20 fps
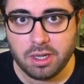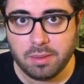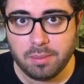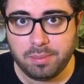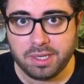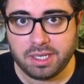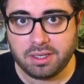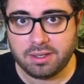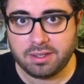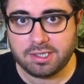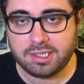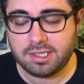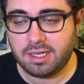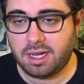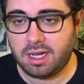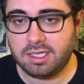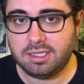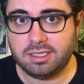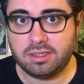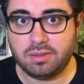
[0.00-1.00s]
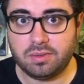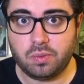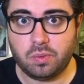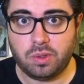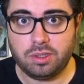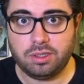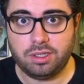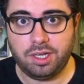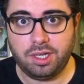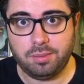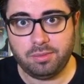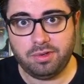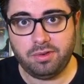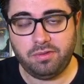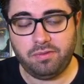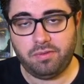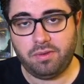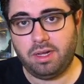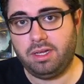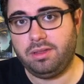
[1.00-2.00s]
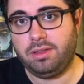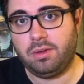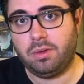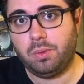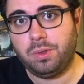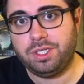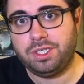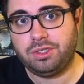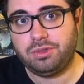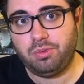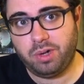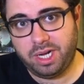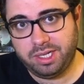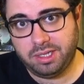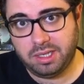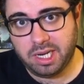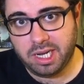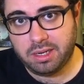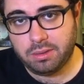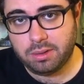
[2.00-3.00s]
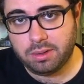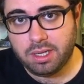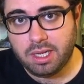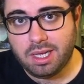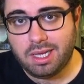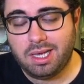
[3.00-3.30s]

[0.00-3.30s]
because I didn't want him to find the witch right now.